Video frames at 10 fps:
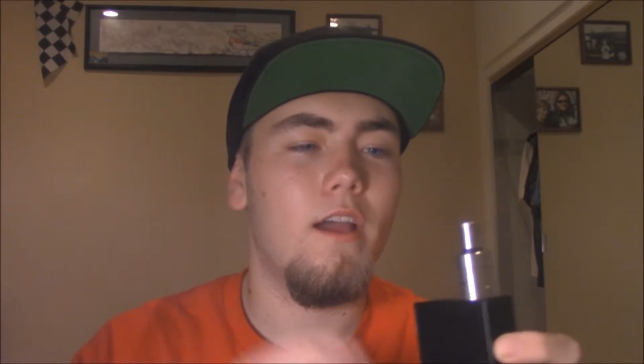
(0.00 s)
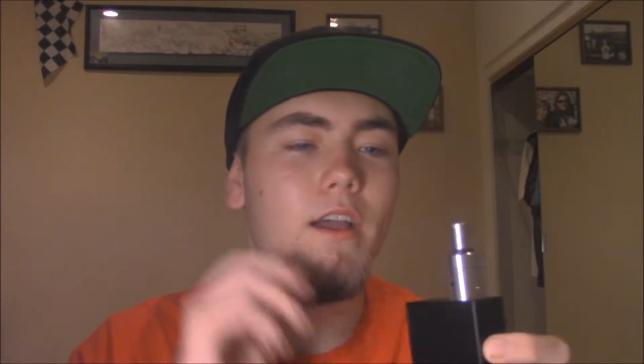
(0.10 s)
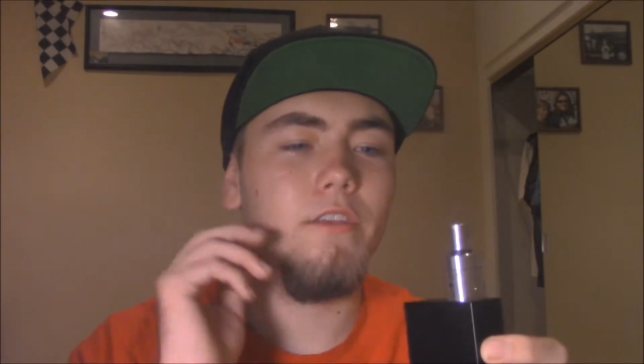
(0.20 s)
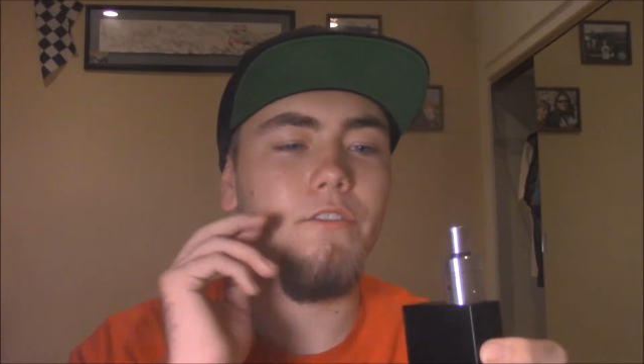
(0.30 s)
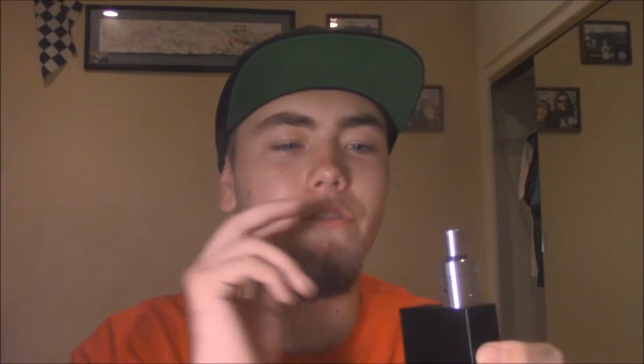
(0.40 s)

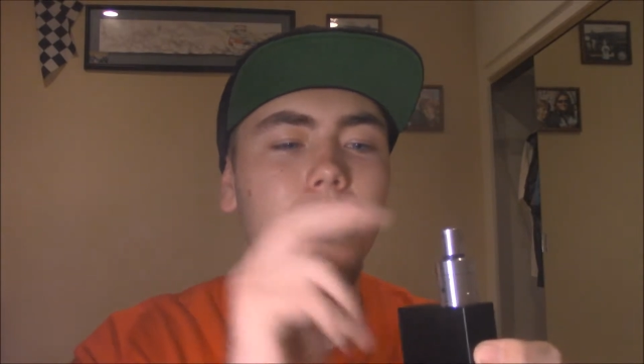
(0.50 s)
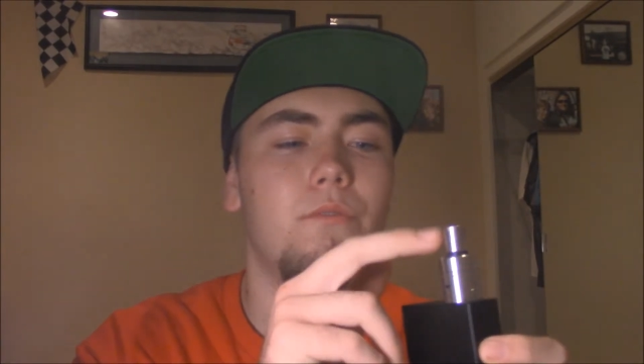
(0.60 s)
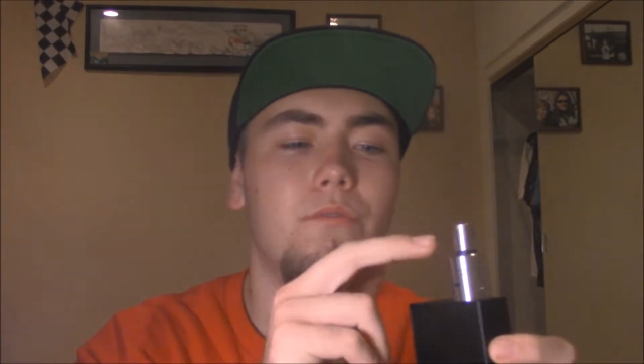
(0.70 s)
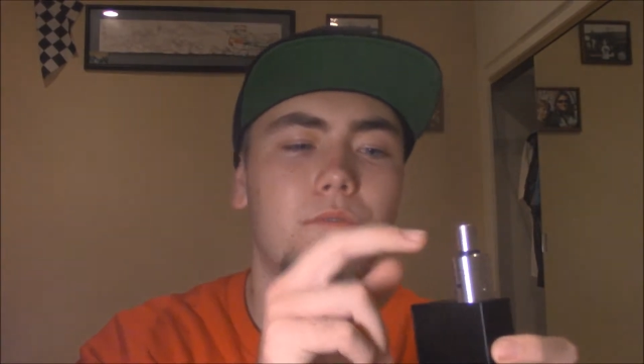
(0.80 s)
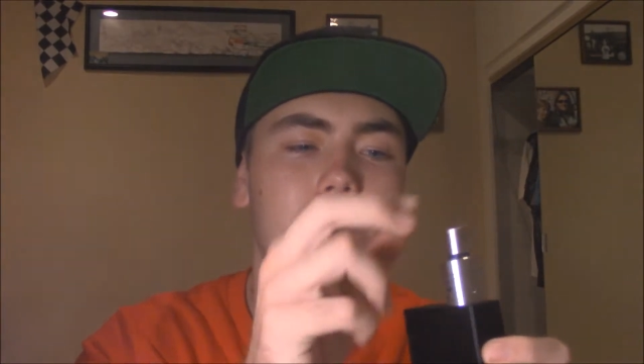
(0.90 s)
I
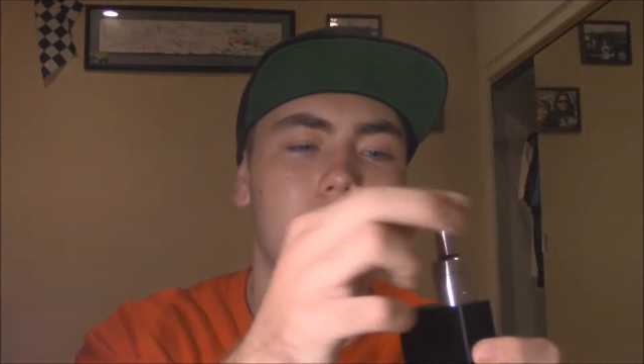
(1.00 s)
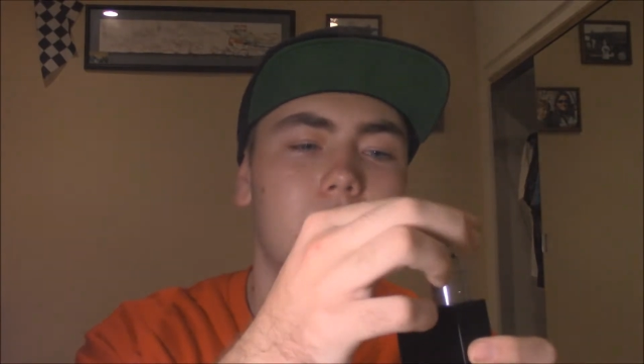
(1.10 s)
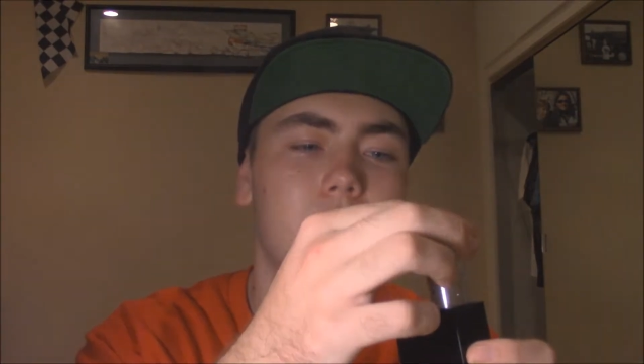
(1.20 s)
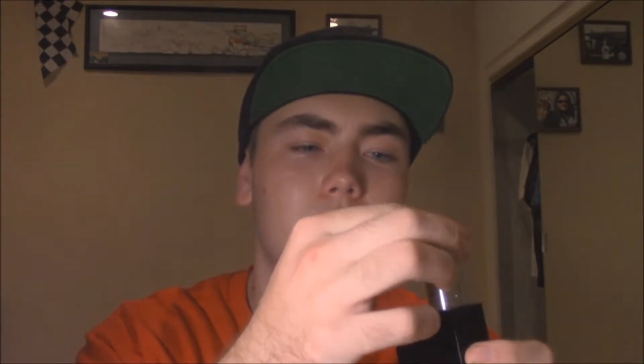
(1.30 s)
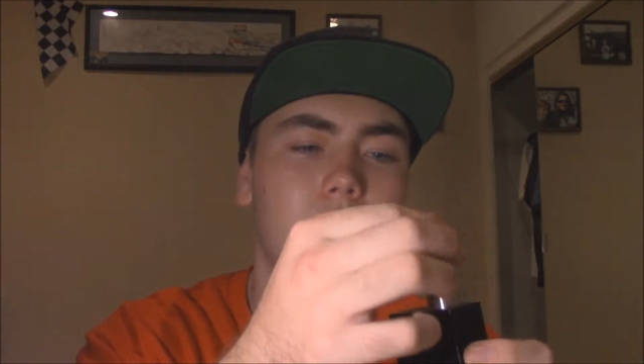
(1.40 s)
don't really
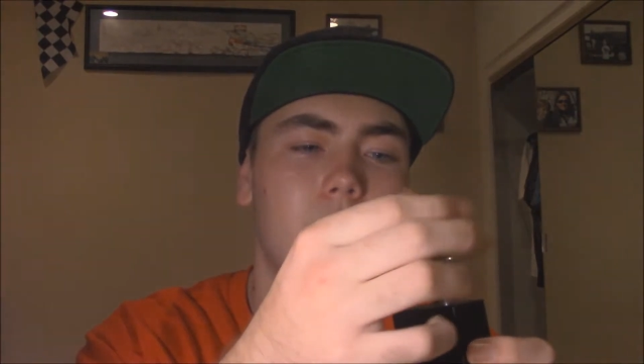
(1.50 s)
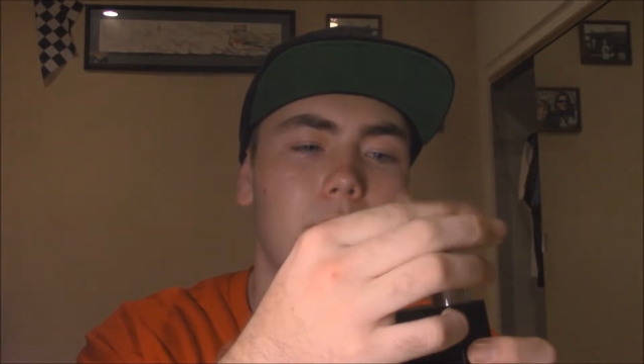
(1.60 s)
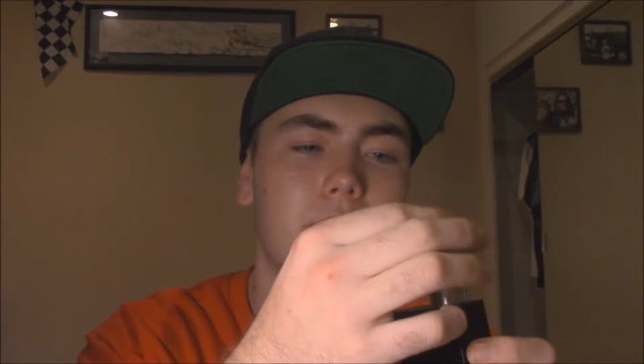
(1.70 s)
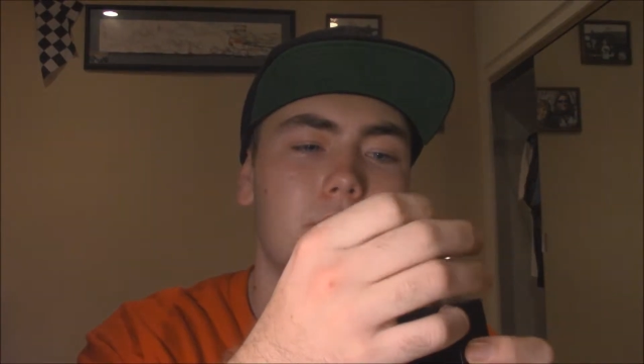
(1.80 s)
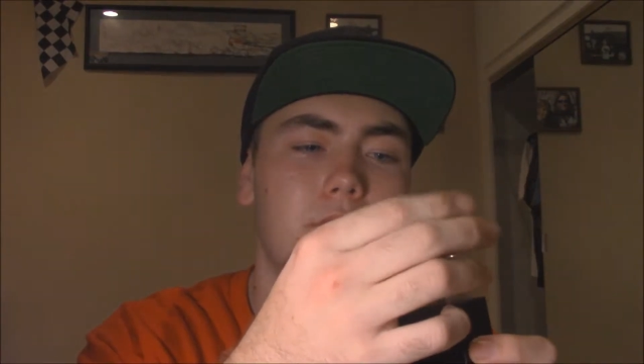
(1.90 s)
use the top
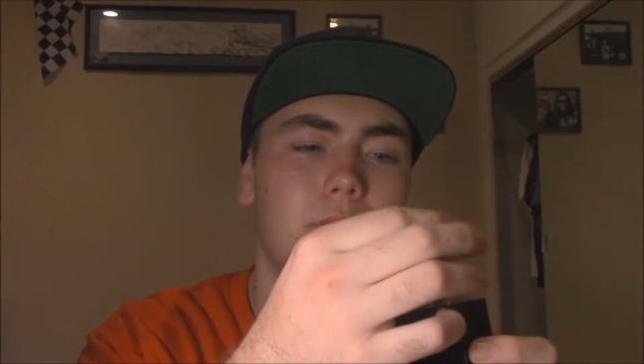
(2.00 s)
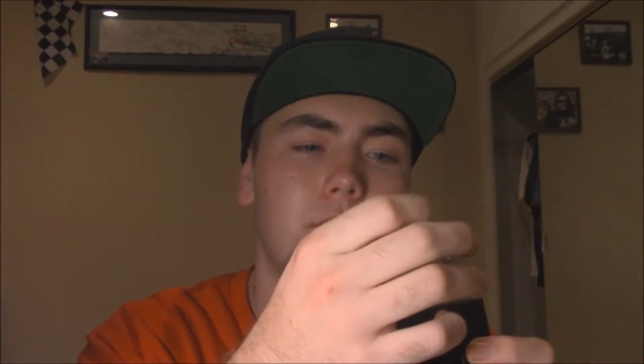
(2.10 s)
airflow.